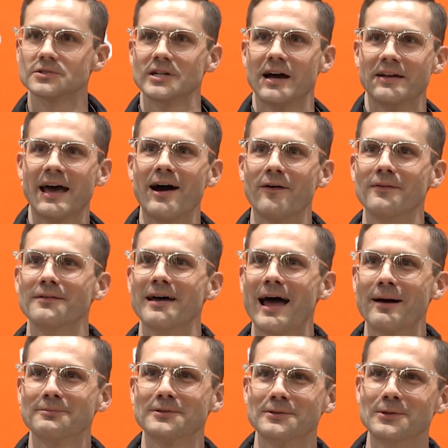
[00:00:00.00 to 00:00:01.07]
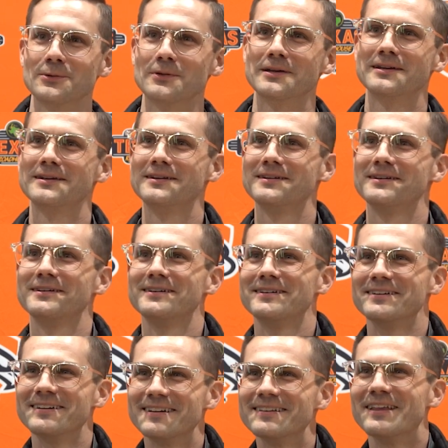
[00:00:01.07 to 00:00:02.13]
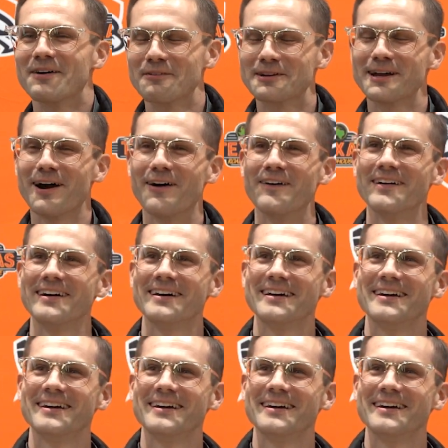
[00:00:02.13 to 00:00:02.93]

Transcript: Shout out. Yeah, absolutely. Yeah, so I know the area. There we go.